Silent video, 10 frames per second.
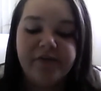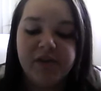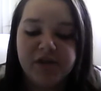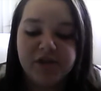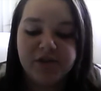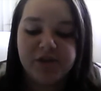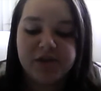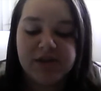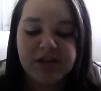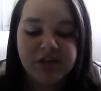the
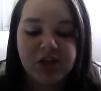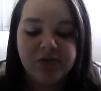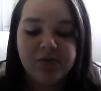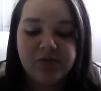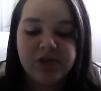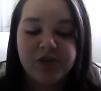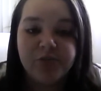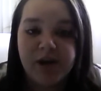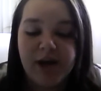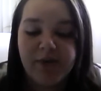tutoring session, which is
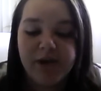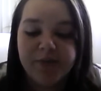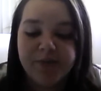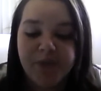1 hour.